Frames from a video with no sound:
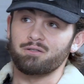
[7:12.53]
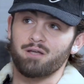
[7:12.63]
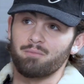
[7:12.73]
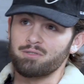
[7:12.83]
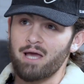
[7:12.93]

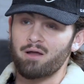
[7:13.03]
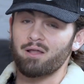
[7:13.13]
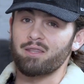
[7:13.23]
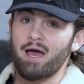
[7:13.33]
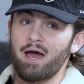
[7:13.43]
double down
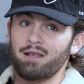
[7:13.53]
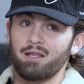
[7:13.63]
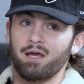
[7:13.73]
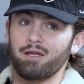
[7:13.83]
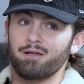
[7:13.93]
on that.
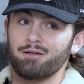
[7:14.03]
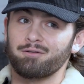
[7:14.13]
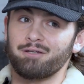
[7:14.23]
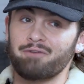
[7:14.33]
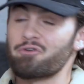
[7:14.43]
Like,
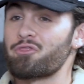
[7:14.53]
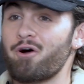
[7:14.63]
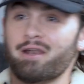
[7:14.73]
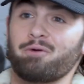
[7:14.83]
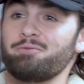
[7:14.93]
never
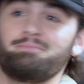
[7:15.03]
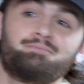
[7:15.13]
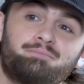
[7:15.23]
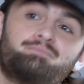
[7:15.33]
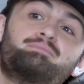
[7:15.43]
thought I would
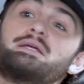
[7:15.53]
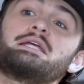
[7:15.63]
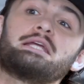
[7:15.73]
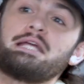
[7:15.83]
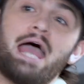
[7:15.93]

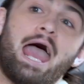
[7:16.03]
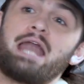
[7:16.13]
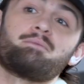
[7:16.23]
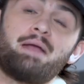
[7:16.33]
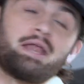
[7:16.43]
be
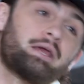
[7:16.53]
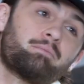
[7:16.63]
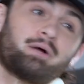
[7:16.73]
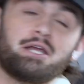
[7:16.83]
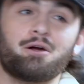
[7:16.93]

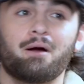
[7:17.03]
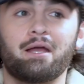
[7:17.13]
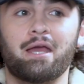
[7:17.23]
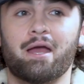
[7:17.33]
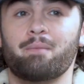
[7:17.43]
animating, but here
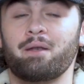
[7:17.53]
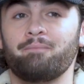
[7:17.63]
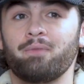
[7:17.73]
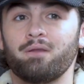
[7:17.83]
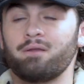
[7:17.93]
I am,
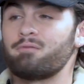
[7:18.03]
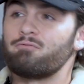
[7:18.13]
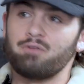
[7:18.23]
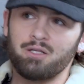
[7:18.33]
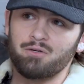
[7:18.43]
and
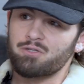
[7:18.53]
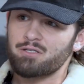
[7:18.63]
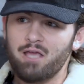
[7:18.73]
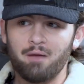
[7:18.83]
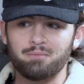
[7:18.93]
videos
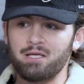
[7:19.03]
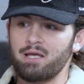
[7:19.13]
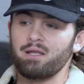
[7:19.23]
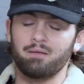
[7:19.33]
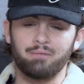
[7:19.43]
just kept
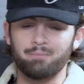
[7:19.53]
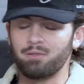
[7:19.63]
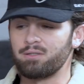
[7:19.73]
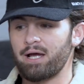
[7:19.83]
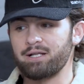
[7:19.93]
hitting.
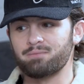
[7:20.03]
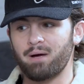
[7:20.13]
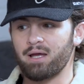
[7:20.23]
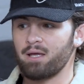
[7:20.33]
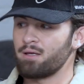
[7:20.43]
People liked
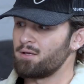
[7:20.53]
my